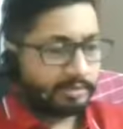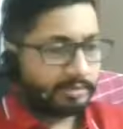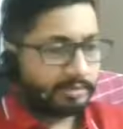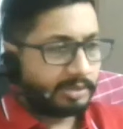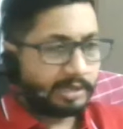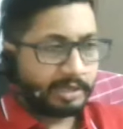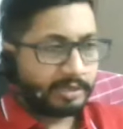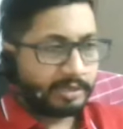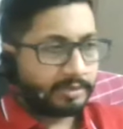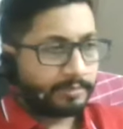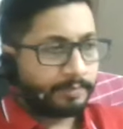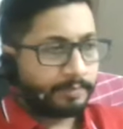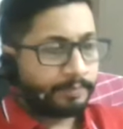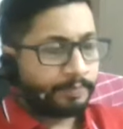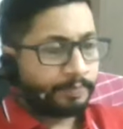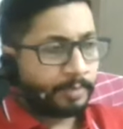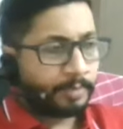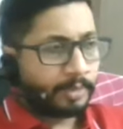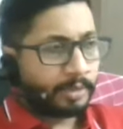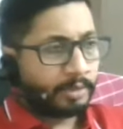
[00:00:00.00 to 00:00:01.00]
correct.
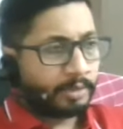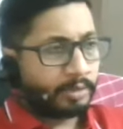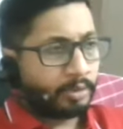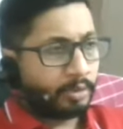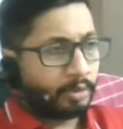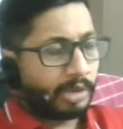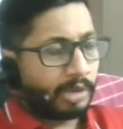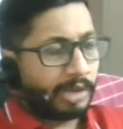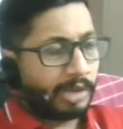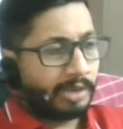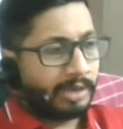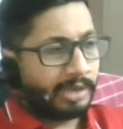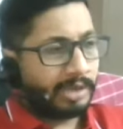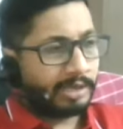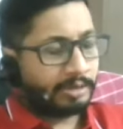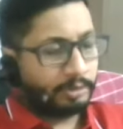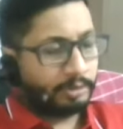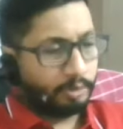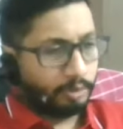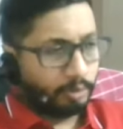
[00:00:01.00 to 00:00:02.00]
So I
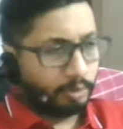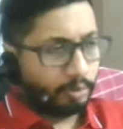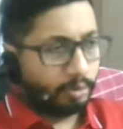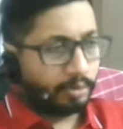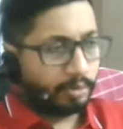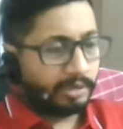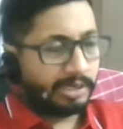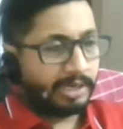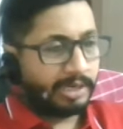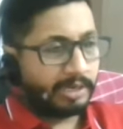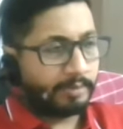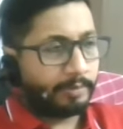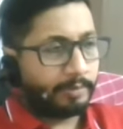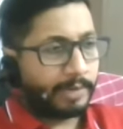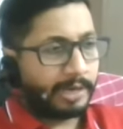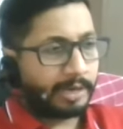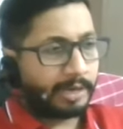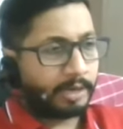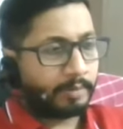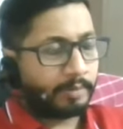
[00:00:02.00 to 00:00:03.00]
ask you to take
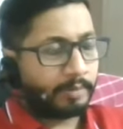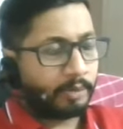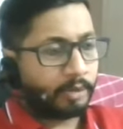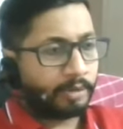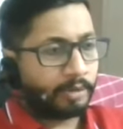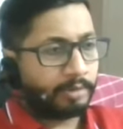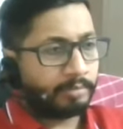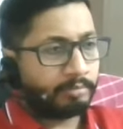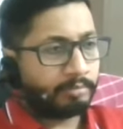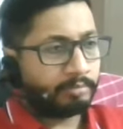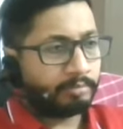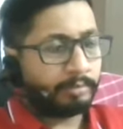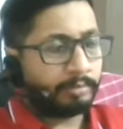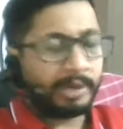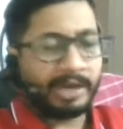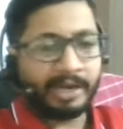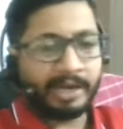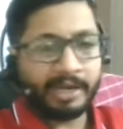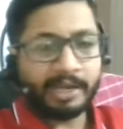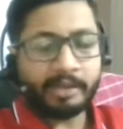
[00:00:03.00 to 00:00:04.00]
backup on
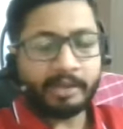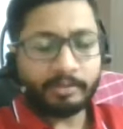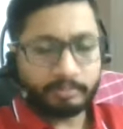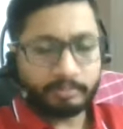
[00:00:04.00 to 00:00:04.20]
Monday,